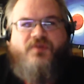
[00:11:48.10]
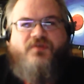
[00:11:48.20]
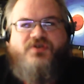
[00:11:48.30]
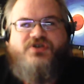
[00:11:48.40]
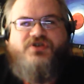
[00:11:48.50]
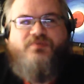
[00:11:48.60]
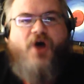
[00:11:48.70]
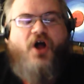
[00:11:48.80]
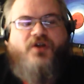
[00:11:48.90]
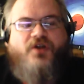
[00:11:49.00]

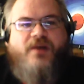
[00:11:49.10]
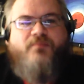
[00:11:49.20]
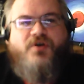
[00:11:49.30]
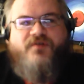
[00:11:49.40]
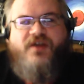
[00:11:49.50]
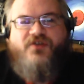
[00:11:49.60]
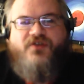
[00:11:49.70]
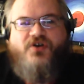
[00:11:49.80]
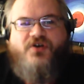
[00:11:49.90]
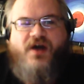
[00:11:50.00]
small number of
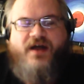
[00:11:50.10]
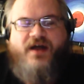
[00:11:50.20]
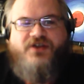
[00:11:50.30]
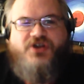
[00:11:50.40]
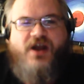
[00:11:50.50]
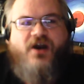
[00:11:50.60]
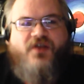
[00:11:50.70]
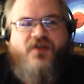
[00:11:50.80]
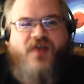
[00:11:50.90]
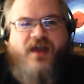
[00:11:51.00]
either
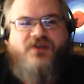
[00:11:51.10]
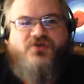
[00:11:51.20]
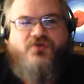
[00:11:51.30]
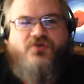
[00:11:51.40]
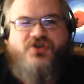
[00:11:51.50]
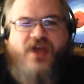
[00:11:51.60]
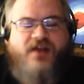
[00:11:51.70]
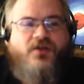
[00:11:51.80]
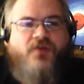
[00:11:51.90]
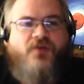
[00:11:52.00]
generic things or
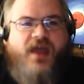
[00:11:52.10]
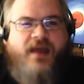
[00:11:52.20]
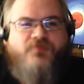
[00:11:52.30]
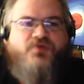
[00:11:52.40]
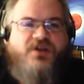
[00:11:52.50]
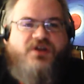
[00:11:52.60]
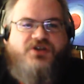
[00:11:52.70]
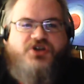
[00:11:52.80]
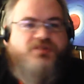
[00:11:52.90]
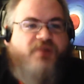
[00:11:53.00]
standalone games. We did
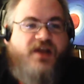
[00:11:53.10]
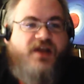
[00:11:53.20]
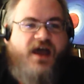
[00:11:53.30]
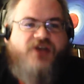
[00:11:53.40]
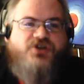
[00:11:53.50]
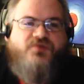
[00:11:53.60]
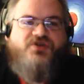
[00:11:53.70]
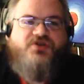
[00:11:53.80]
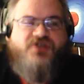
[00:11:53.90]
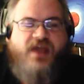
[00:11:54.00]
Gingerbread Kaiju,
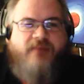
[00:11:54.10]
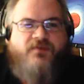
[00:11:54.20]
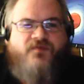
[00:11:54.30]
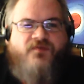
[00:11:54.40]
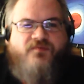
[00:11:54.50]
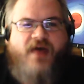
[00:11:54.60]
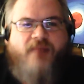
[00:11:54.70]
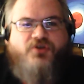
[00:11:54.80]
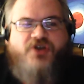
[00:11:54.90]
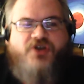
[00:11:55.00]
which is a game of
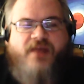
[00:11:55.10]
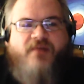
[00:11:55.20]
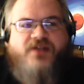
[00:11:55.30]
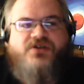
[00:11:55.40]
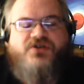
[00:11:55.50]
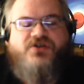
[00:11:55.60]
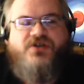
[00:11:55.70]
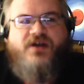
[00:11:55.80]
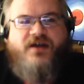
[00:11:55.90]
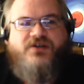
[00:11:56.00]
edible giant monsters
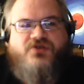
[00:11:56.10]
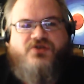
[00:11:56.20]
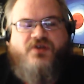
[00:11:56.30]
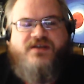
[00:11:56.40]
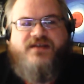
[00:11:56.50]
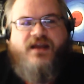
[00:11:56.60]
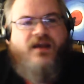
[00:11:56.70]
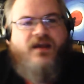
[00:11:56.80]
destroying a city.